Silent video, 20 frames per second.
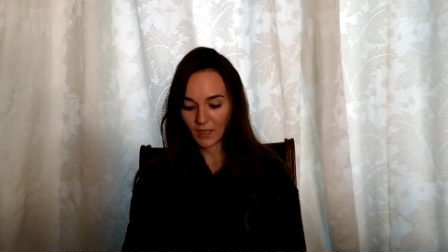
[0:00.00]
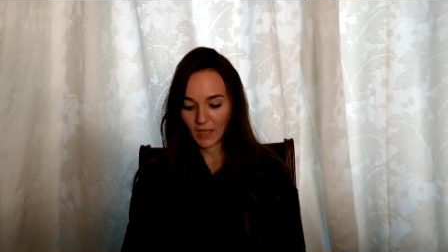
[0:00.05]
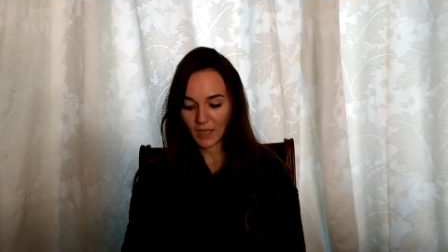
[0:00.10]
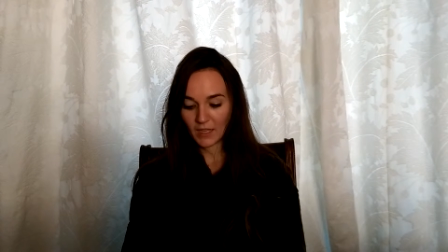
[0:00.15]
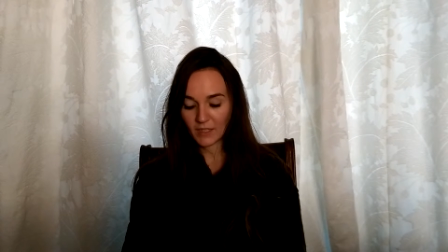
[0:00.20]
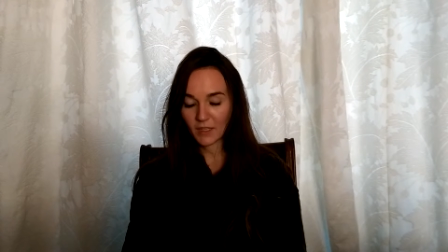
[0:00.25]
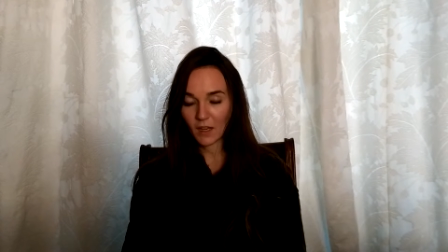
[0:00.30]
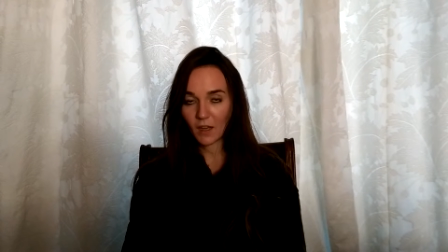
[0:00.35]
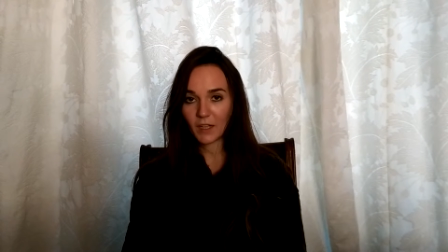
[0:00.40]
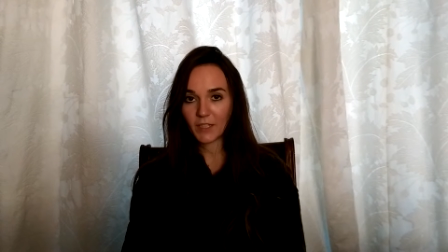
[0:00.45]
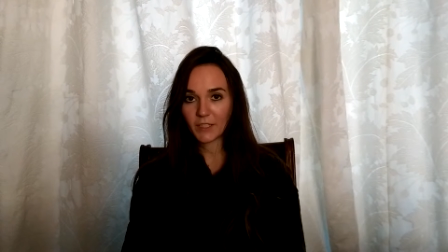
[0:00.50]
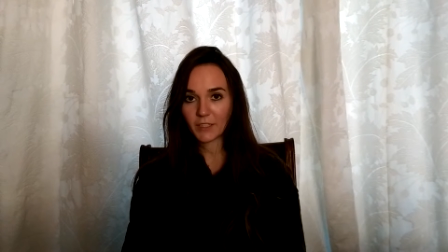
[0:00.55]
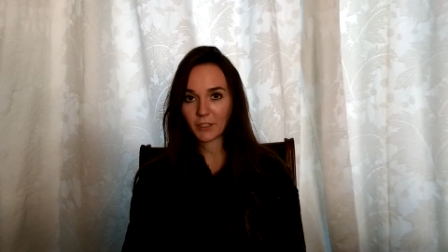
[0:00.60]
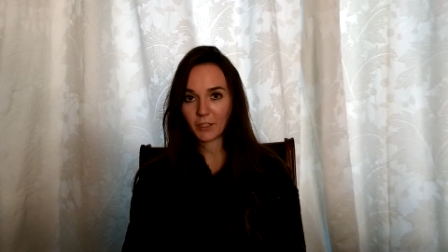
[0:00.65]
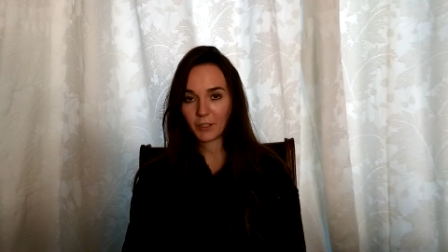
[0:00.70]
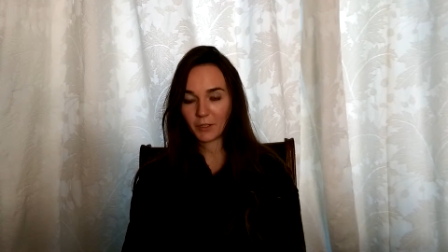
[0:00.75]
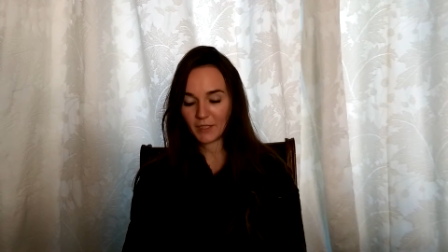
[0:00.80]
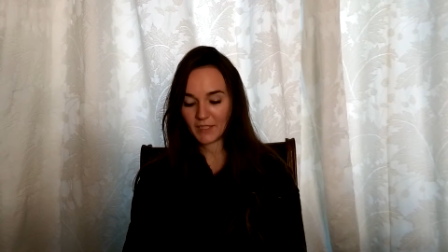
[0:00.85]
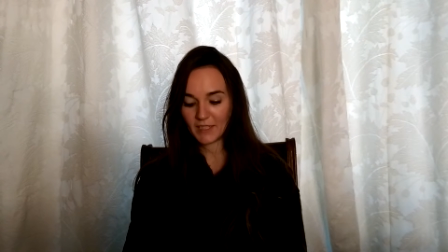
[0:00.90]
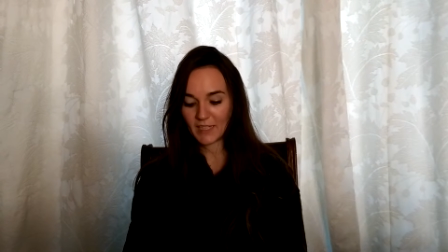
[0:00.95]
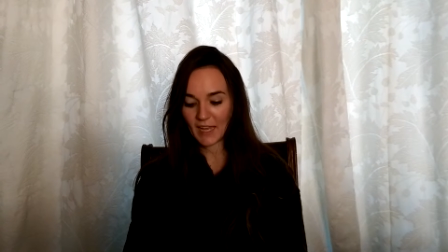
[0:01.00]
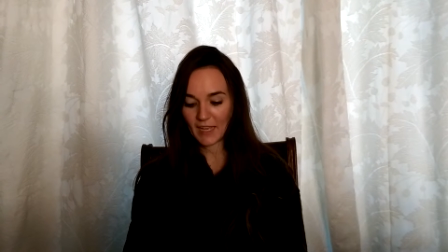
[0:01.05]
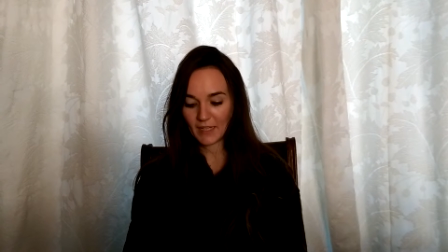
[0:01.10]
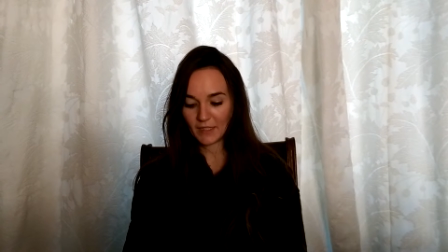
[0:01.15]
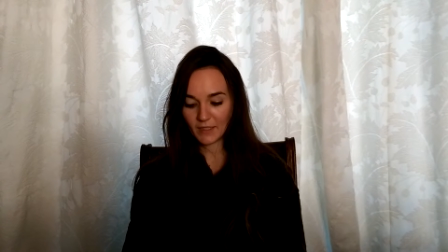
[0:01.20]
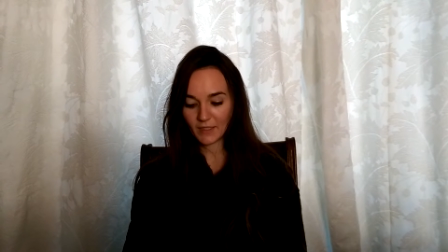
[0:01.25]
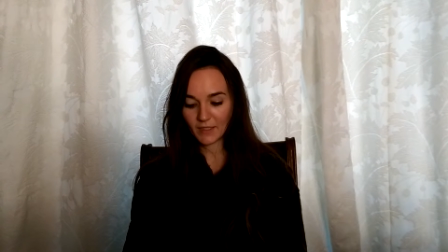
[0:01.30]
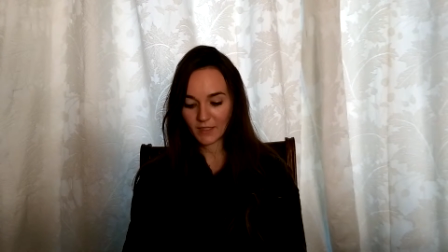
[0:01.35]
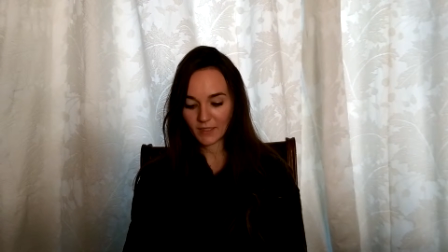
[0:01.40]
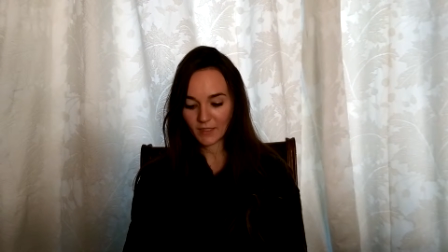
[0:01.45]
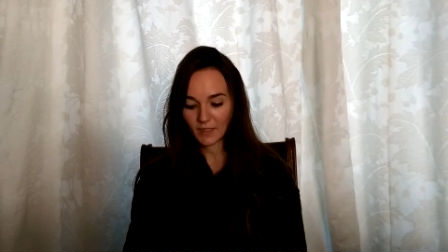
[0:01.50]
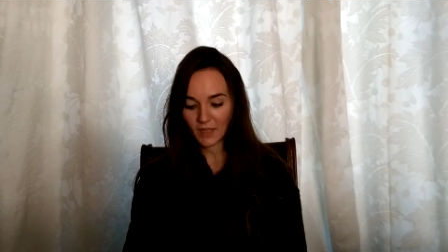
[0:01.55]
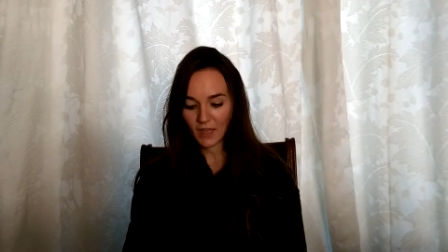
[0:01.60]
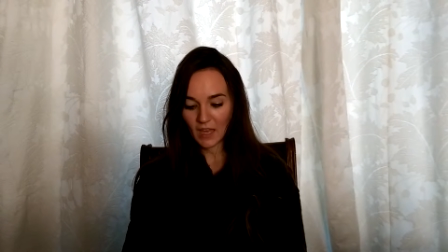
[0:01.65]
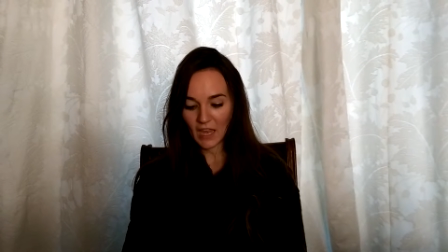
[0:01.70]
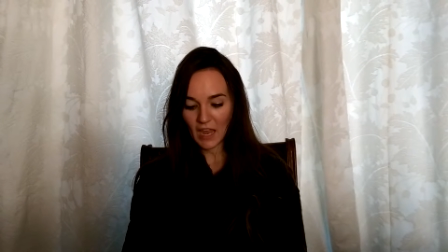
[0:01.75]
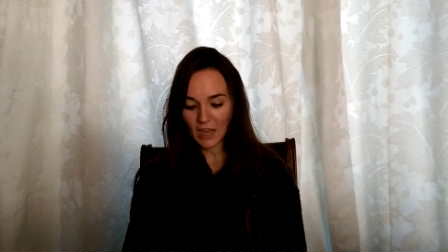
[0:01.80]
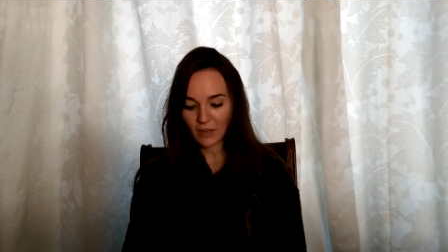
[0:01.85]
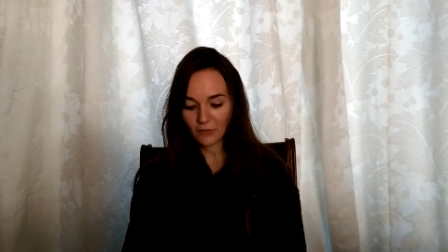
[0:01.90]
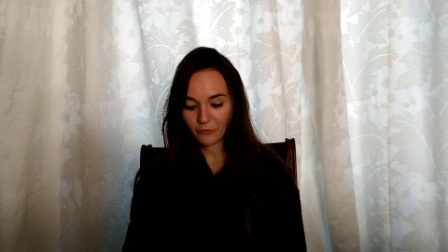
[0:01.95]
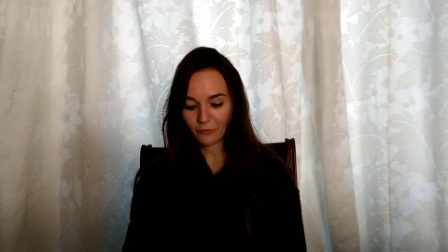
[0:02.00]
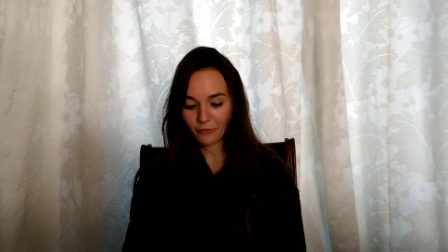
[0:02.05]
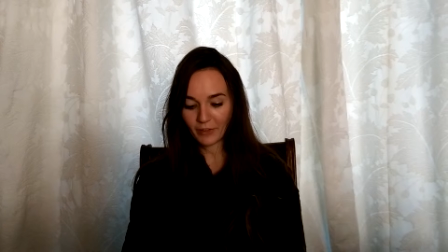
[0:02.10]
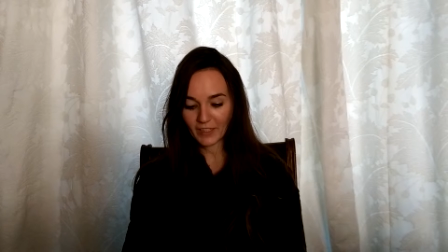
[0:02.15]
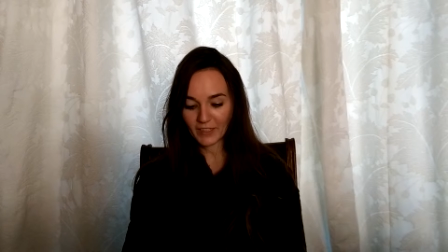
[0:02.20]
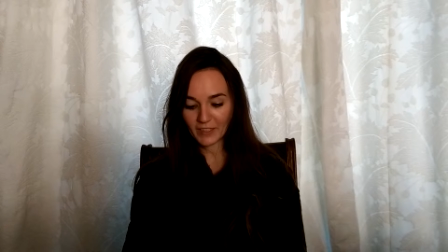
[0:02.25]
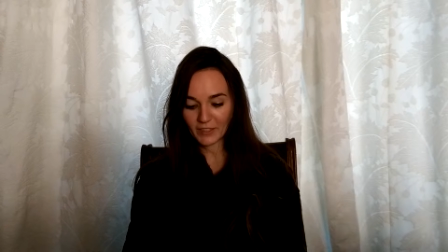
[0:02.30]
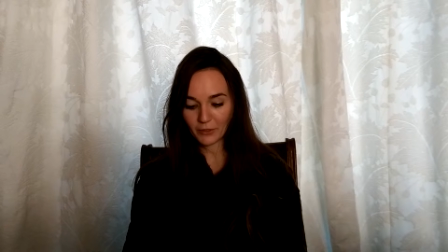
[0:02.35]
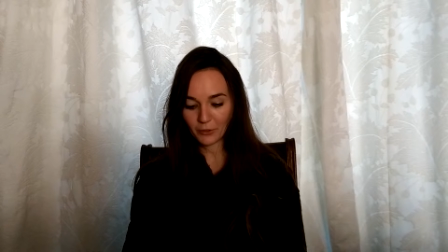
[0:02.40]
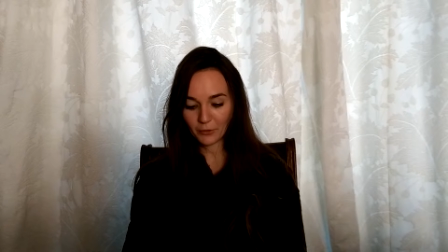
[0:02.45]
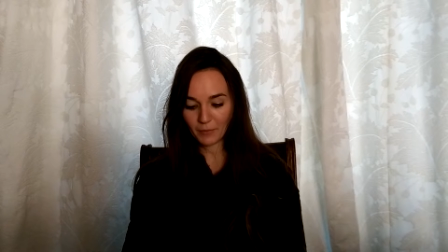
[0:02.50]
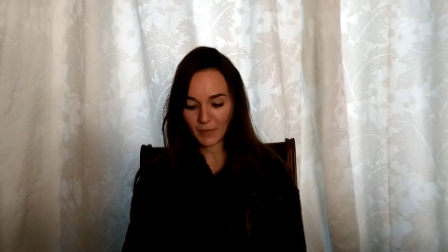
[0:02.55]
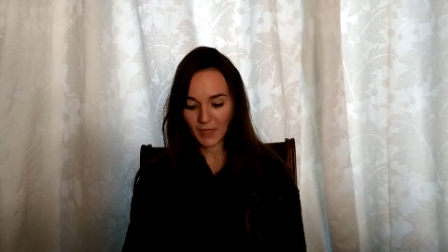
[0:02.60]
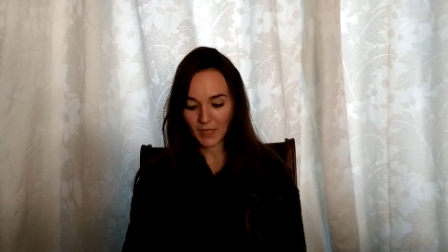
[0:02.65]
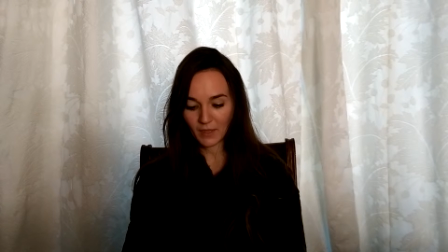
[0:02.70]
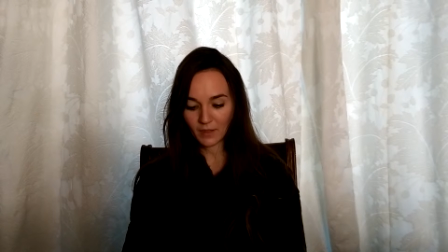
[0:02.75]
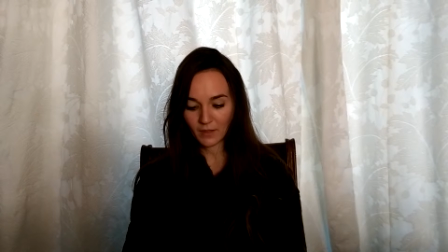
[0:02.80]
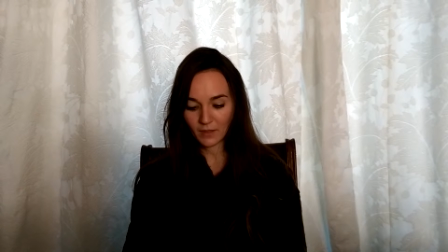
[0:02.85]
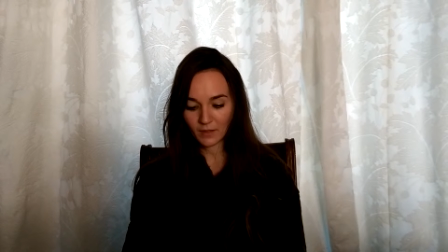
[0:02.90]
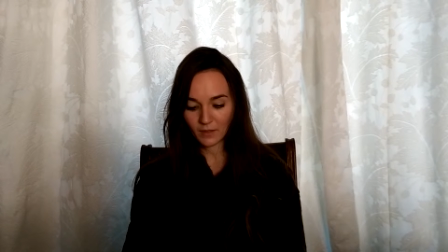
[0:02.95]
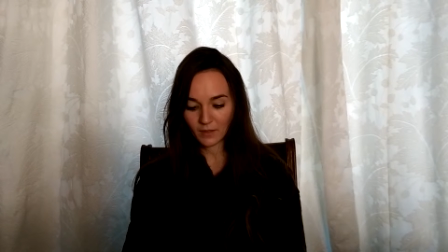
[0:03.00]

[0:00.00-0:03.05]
His eyes grew intense and fixed on me.